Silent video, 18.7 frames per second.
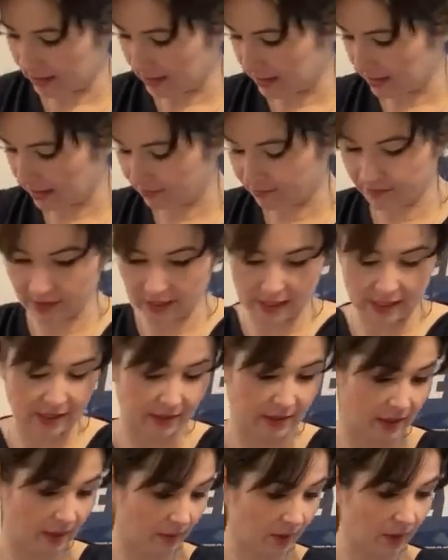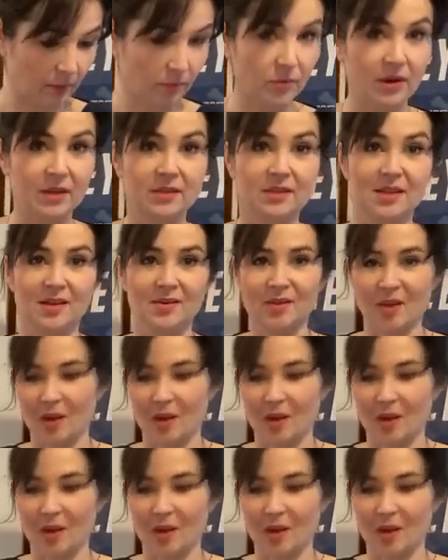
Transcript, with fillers: Lovely, and now I can press those